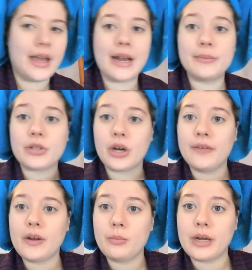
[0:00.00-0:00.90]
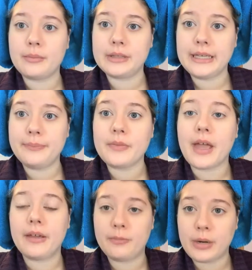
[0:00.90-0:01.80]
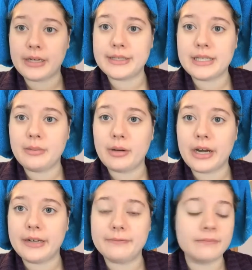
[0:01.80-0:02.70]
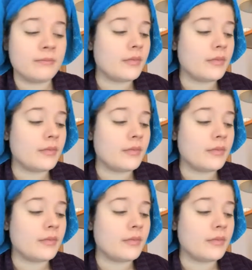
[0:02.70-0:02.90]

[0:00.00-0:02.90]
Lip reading: and I'm sorry if I'm rambly. I have pregnancy brain.